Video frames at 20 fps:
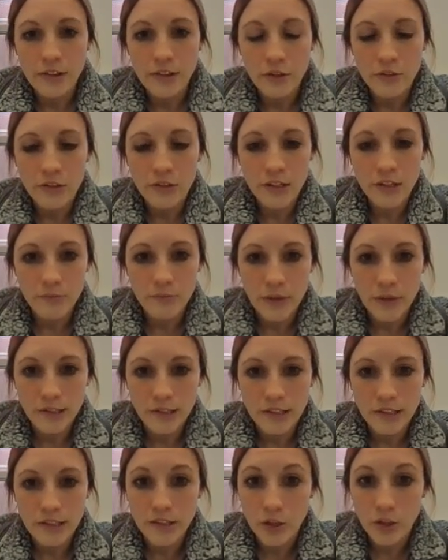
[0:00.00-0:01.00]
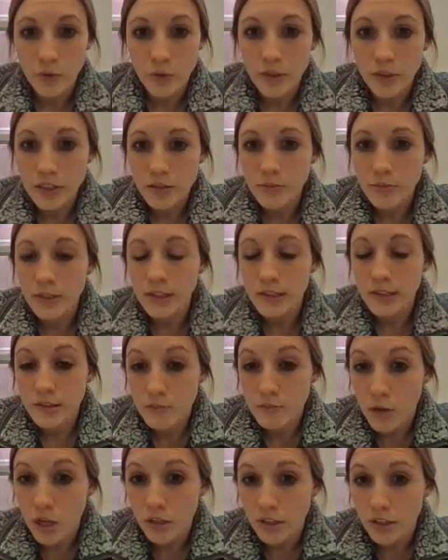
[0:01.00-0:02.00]
So this space is going to be
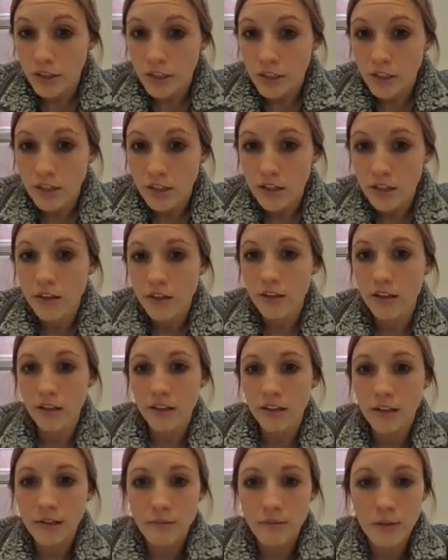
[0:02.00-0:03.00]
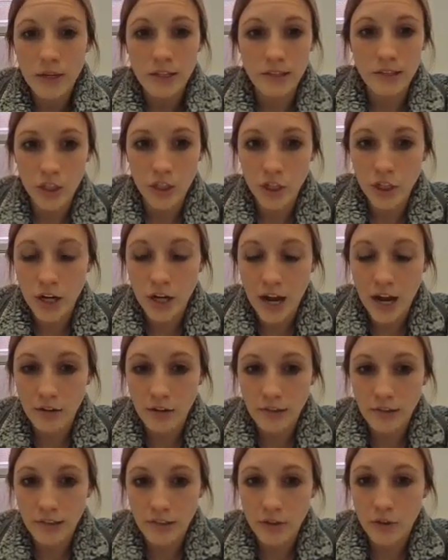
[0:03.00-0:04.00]
smaller than the space in your
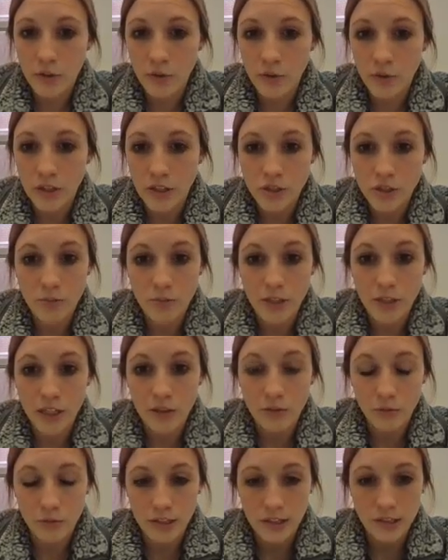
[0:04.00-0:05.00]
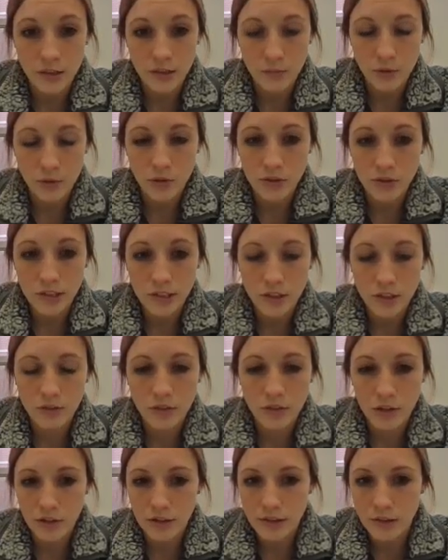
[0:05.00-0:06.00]
house. So it should be reasonable. So
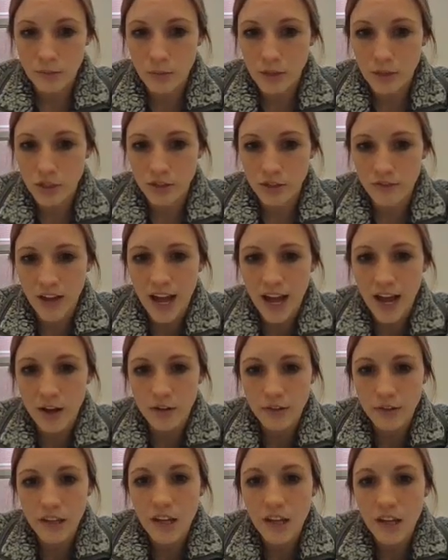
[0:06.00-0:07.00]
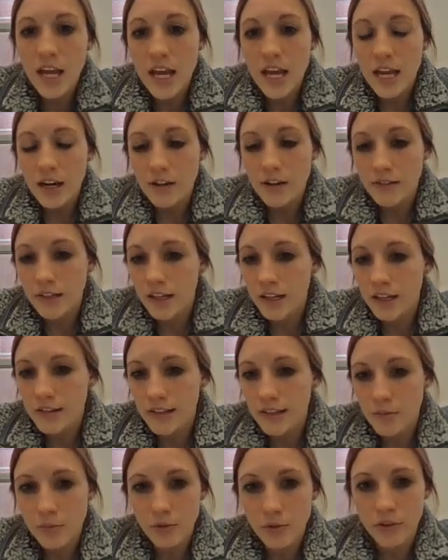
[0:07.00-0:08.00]
notice the picture of a house. Here's an
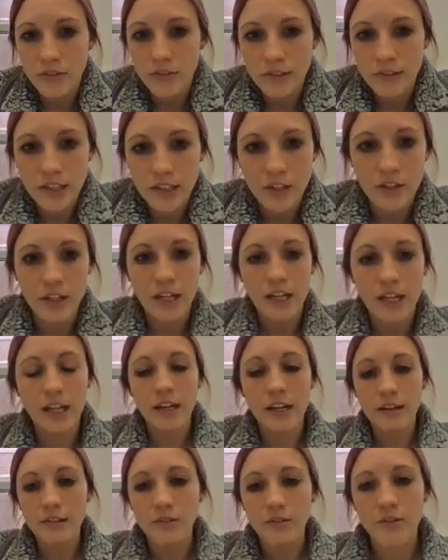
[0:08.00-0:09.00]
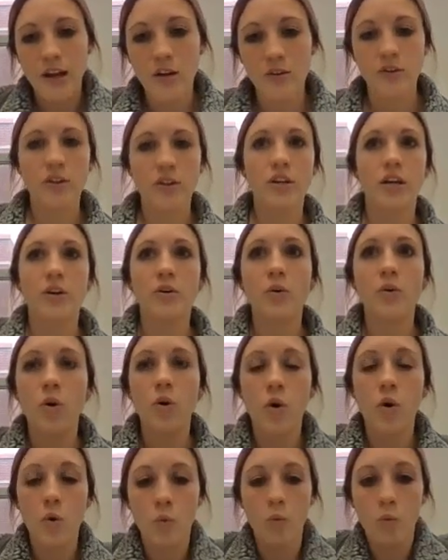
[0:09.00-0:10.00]
example of a secret annex around,
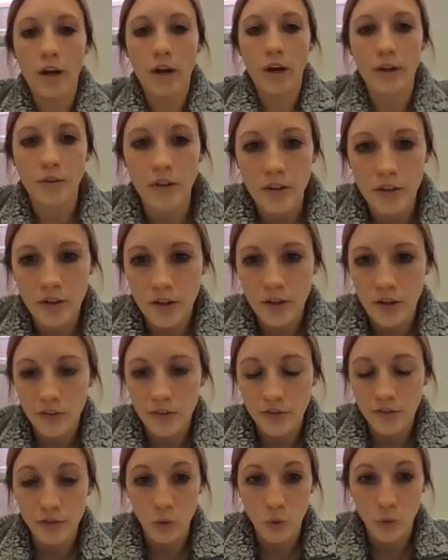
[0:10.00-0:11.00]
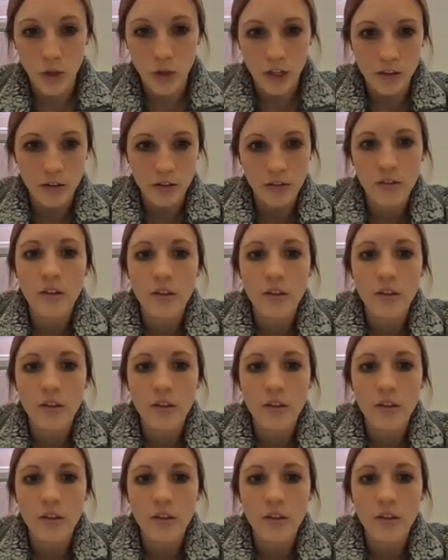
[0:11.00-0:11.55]
1 floor.